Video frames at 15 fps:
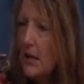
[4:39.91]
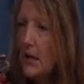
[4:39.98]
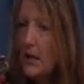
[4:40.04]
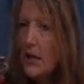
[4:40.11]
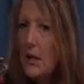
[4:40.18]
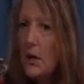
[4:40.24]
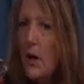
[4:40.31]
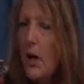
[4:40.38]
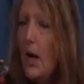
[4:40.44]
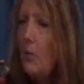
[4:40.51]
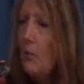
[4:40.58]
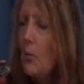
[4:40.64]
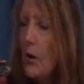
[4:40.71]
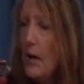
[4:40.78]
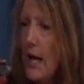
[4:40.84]

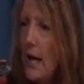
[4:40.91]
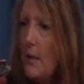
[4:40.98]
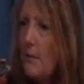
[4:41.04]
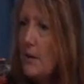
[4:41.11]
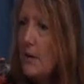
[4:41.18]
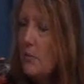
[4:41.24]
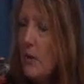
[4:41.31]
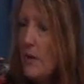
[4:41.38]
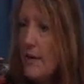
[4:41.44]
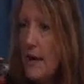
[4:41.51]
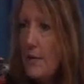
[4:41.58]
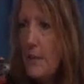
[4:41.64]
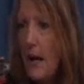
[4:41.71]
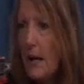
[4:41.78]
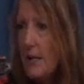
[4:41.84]
and what happened when
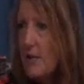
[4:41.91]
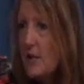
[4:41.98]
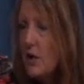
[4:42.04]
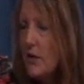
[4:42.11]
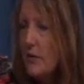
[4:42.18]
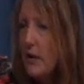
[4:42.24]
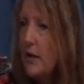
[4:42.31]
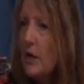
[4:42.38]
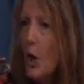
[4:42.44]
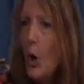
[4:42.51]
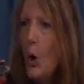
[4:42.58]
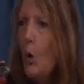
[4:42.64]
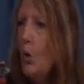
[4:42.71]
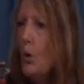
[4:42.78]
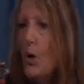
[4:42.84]
they passed over,
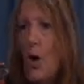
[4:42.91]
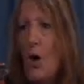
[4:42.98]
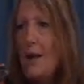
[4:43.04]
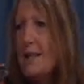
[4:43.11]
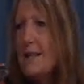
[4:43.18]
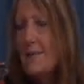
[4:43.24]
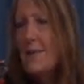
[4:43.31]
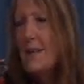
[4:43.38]
all kinds of